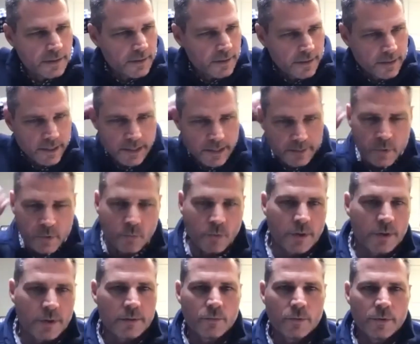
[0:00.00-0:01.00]
Uh, but
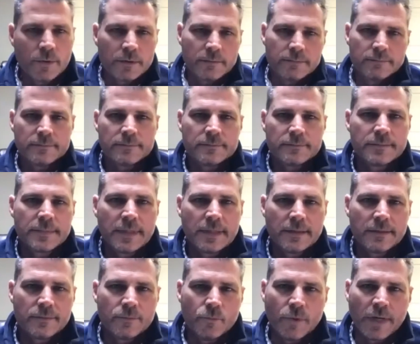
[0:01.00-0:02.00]
we're we're uh,
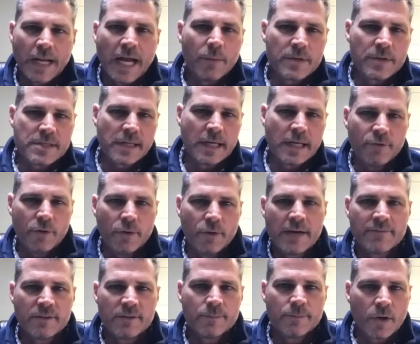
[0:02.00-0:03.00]
what I would say, if you
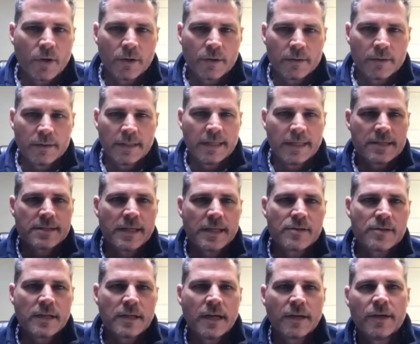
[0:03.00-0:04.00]
have a burden, and it
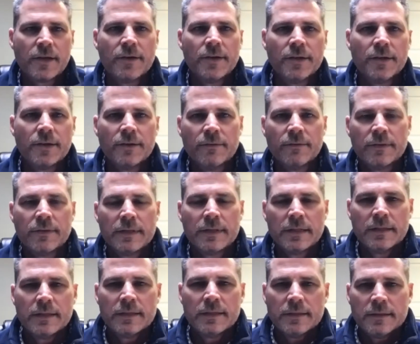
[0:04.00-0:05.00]
sounds like you do,
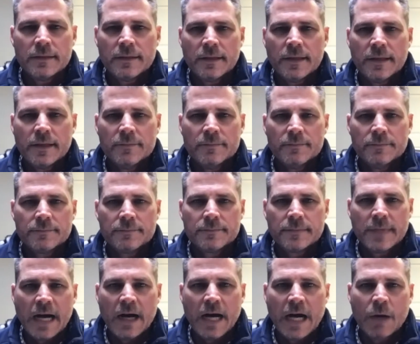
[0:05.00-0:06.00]
um,
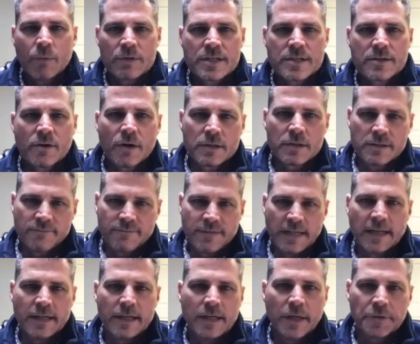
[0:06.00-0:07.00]
I, I would start to
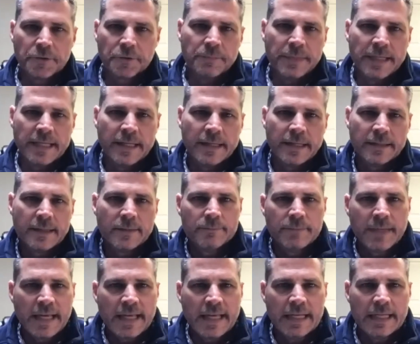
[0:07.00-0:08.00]
find other men that
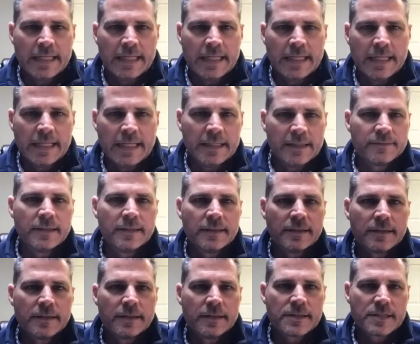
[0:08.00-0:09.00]
may have
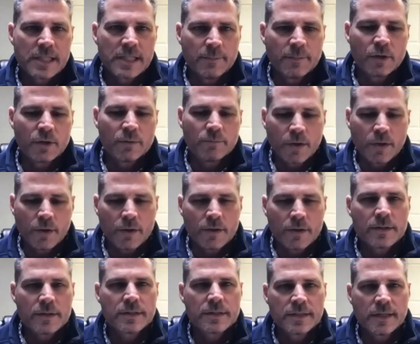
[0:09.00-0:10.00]
uh, a similar
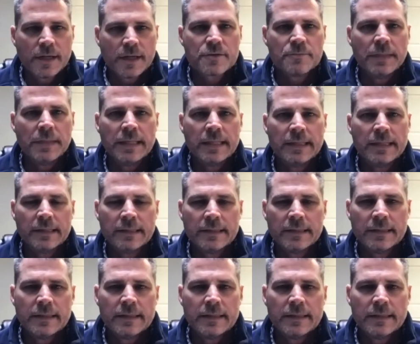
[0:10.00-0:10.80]
burden to touch men.